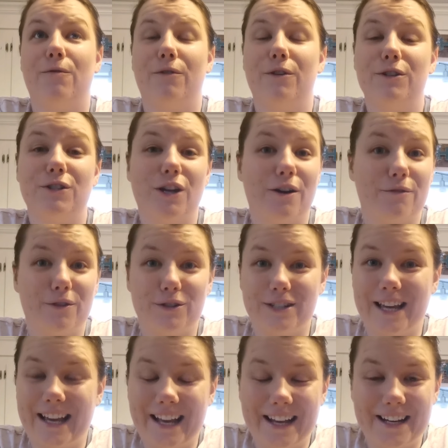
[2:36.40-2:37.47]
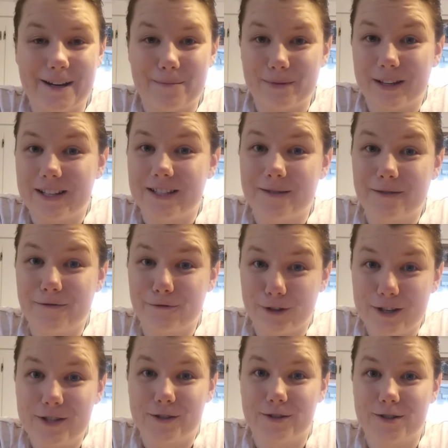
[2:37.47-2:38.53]
first off, you're taking up less
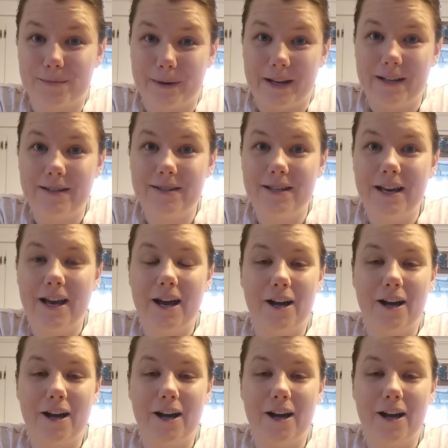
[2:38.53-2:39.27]
freezer space.